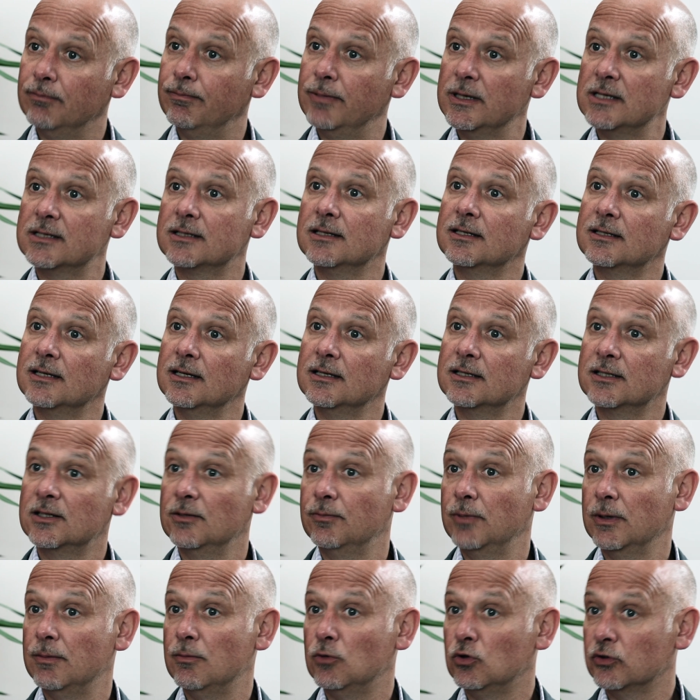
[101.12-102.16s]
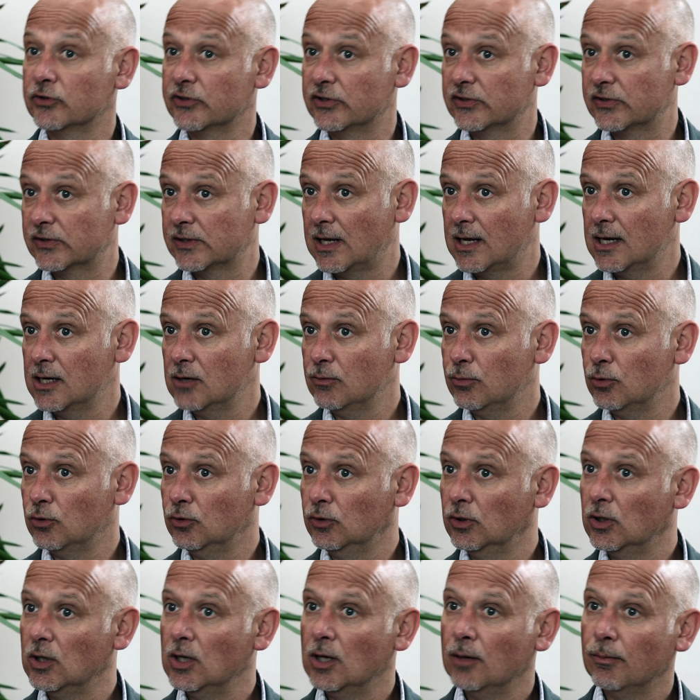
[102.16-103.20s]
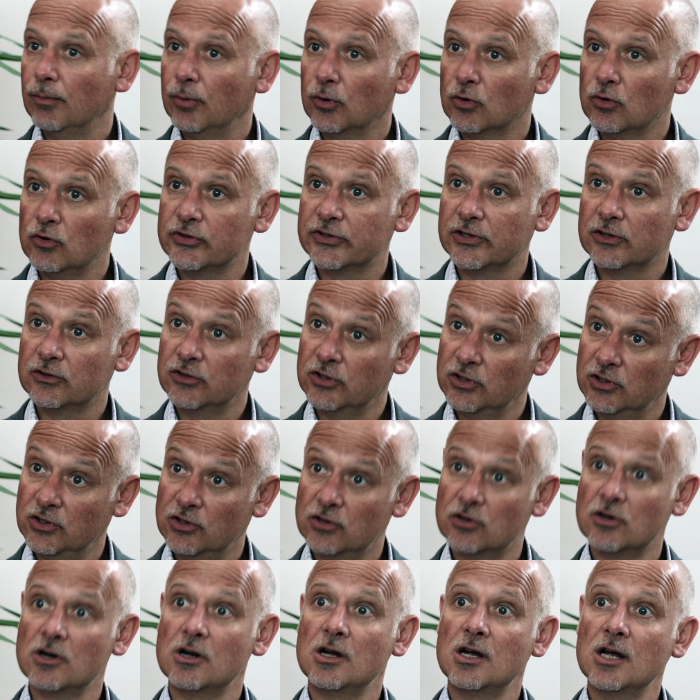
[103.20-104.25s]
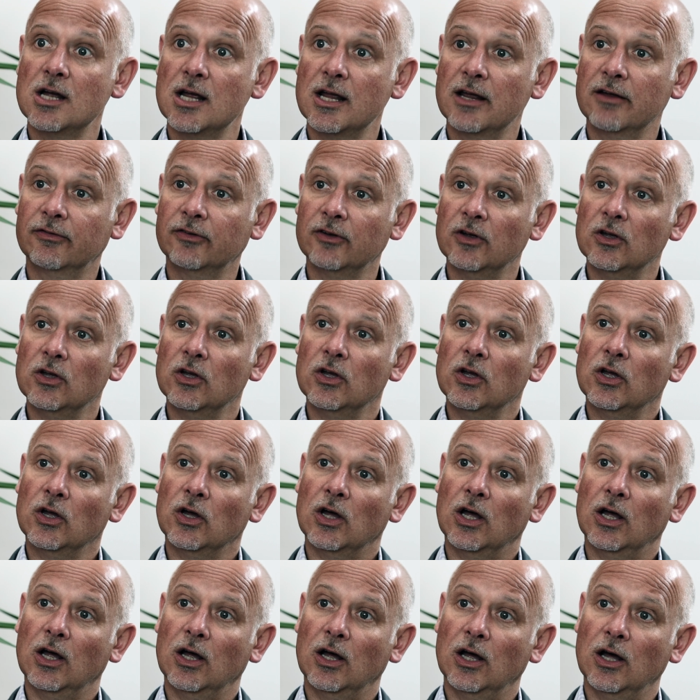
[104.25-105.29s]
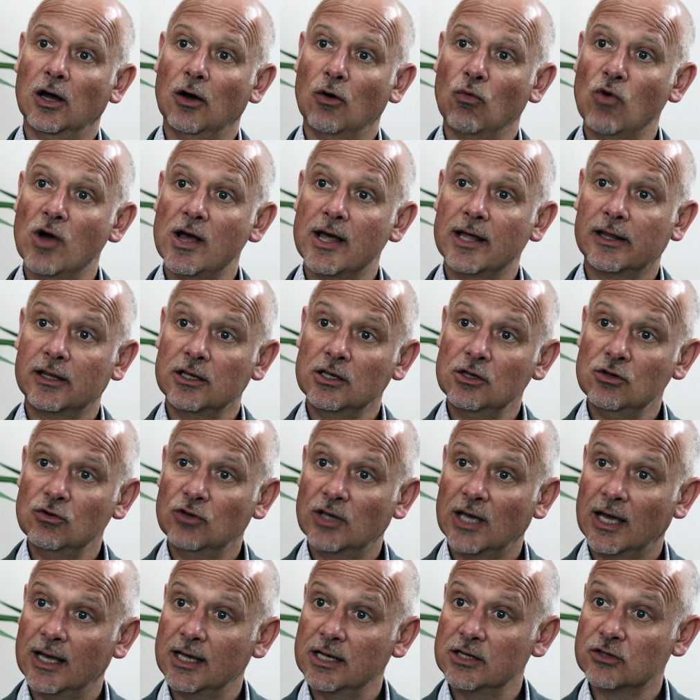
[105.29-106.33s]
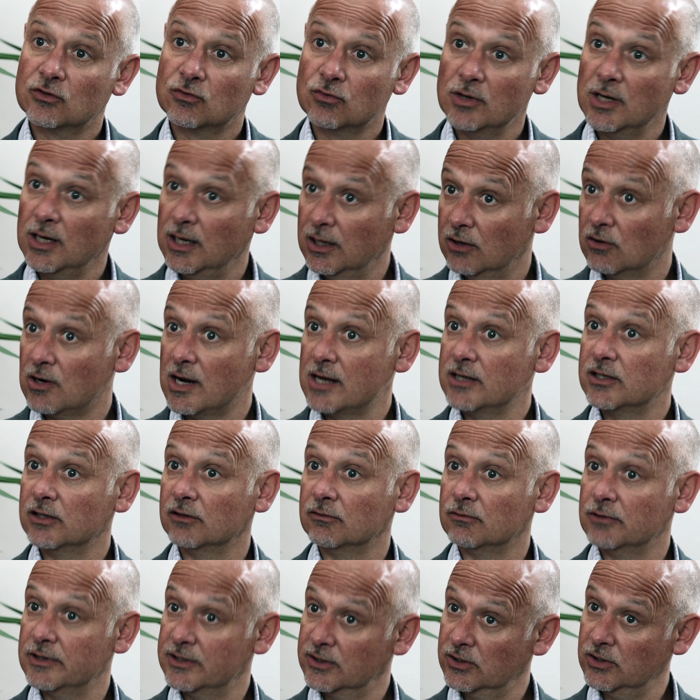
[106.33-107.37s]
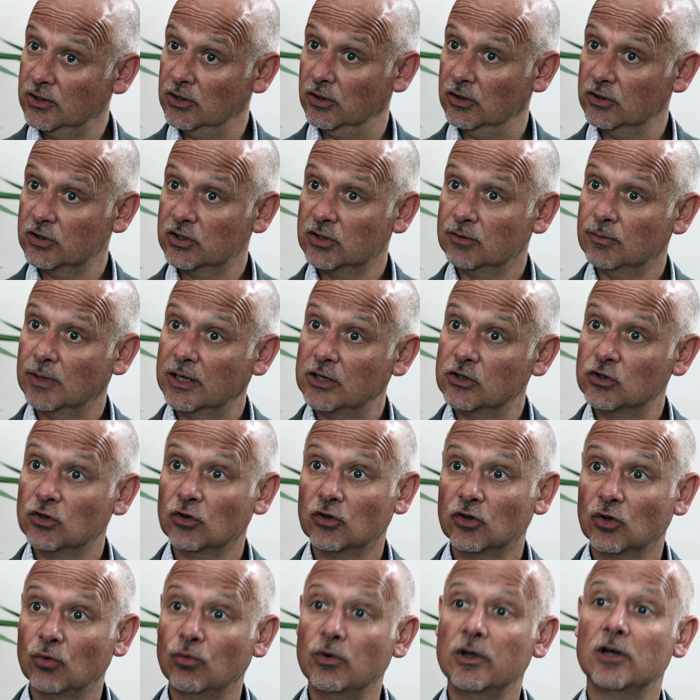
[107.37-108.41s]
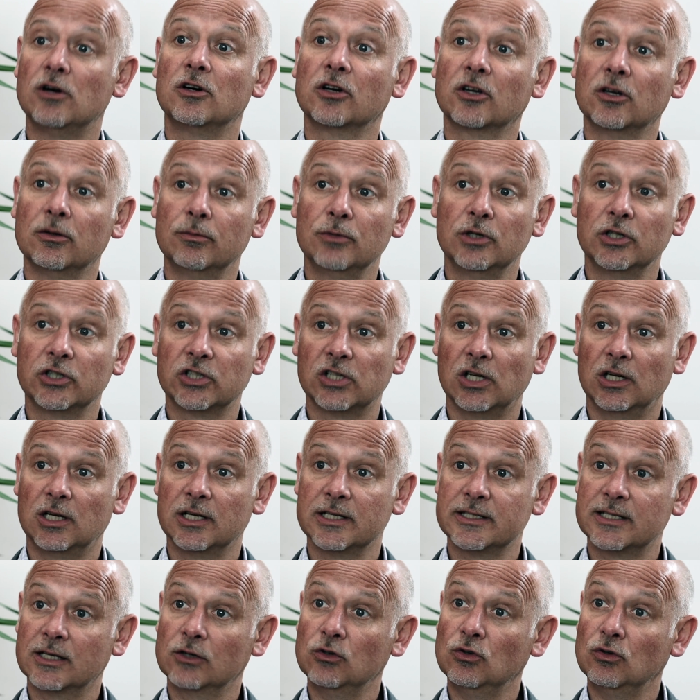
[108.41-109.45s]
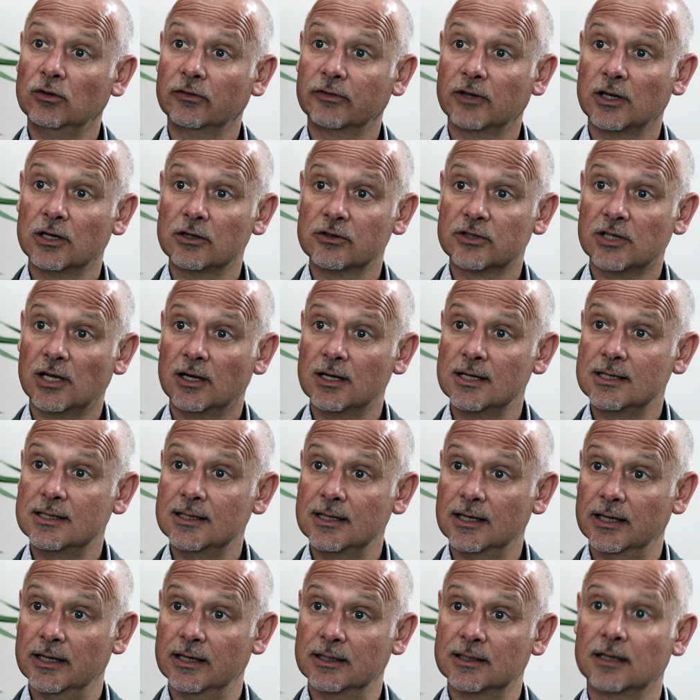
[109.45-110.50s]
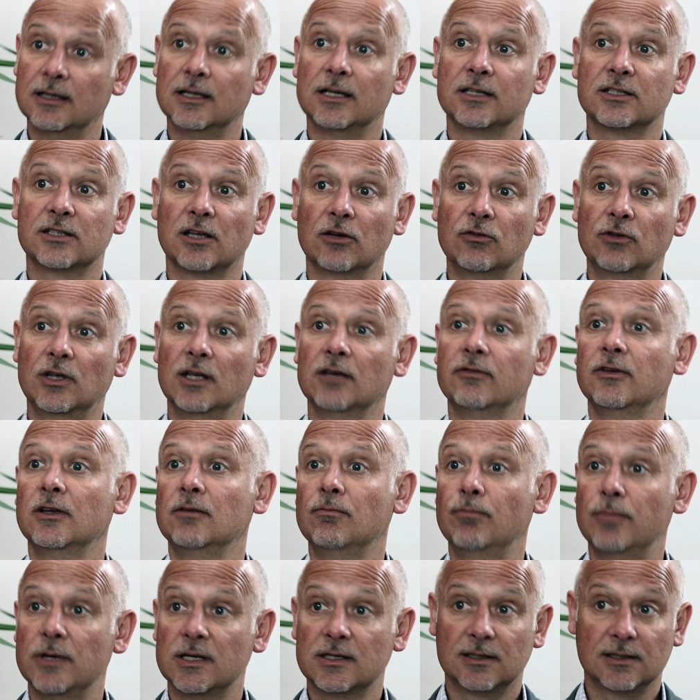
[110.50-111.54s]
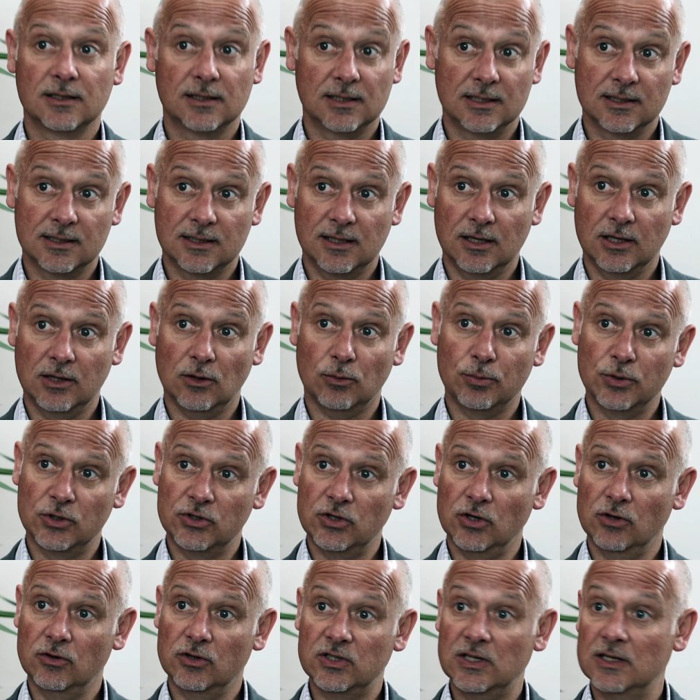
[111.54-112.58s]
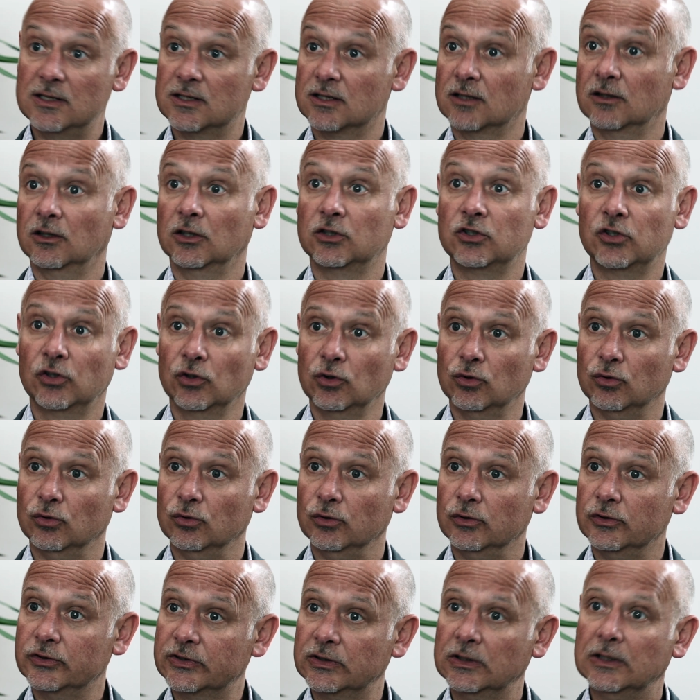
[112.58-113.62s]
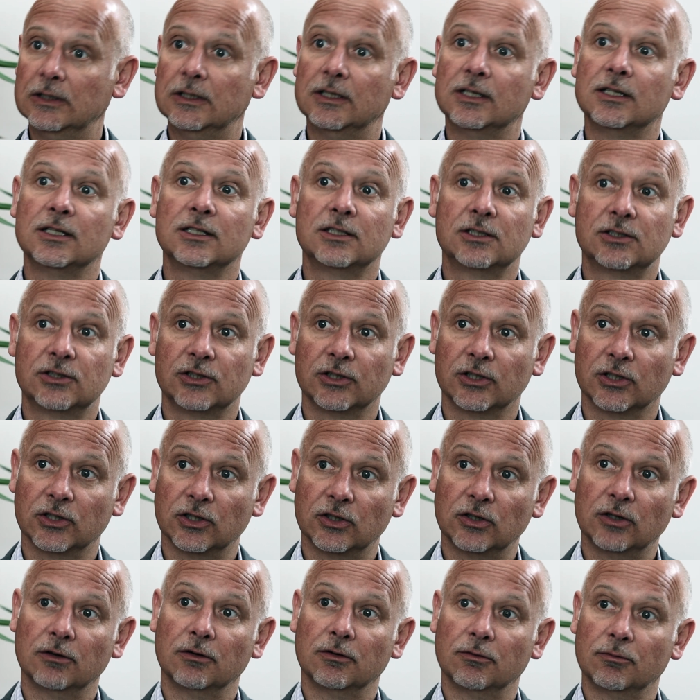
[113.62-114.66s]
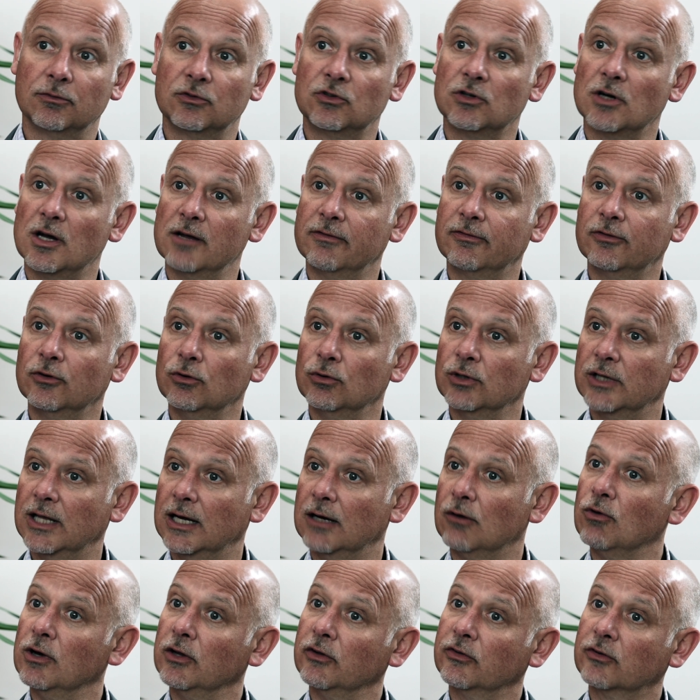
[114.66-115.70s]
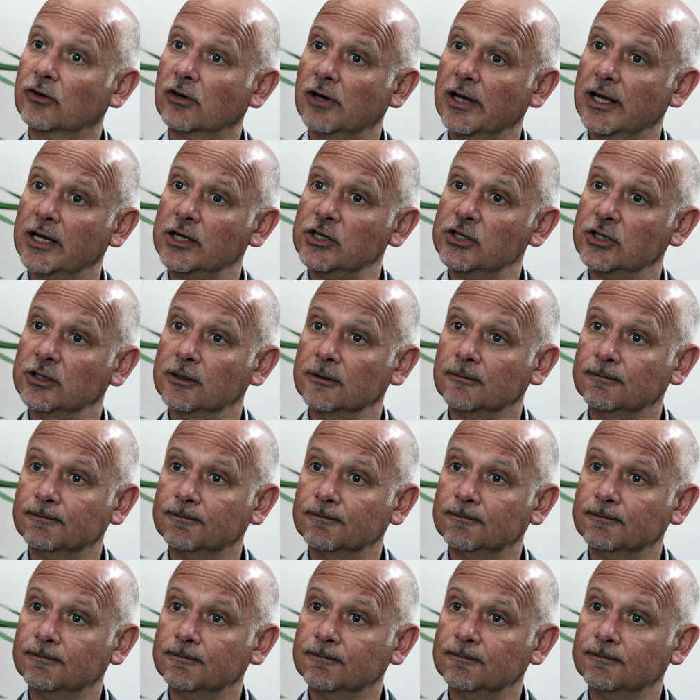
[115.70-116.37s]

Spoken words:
businesses to be more sustainable, but also to drive where the UK is really great at research to make sure that we are commercialising all of those ideas. So giving businesses the opportunities and the tools to drive forward that wealth creation.